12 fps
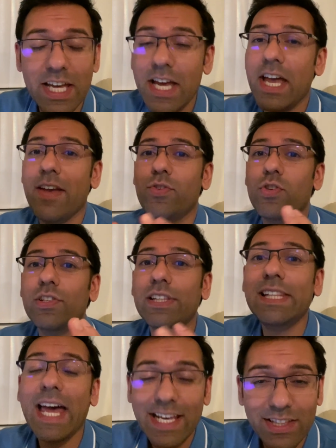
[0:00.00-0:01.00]
If you
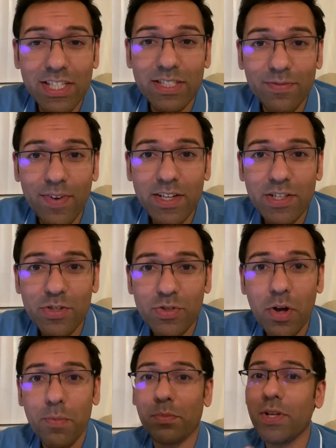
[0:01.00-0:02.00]
like this video,
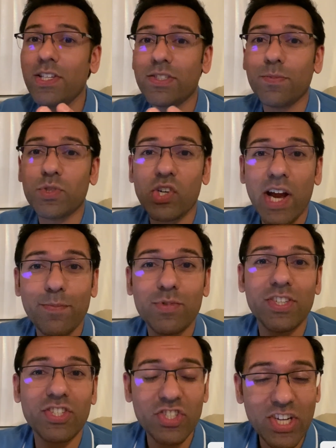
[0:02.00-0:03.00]
please subscribe to the
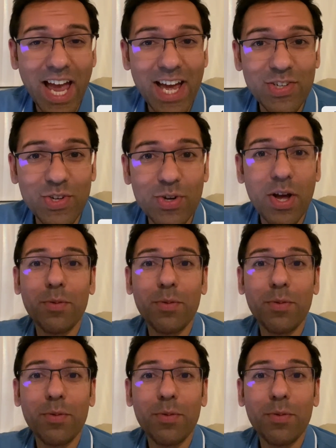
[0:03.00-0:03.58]
channel.